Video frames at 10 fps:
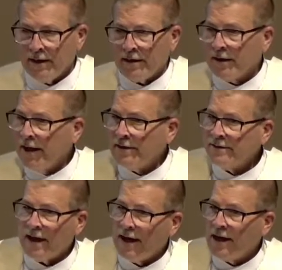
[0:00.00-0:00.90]
and lay
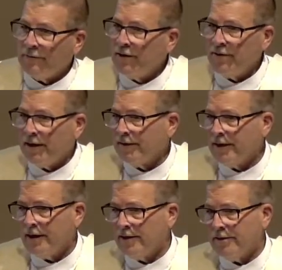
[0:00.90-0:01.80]
aside everything
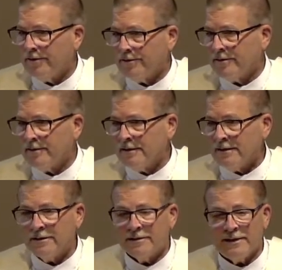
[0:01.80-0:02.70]
that hinders,
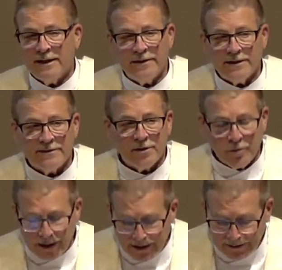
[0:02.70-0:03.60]
the sin that
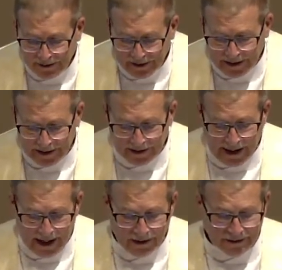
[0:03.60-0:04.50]
so easily
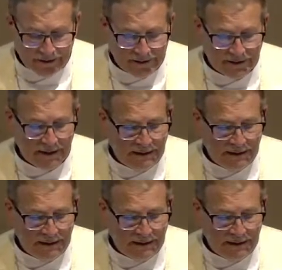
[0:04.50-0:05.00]
entangles,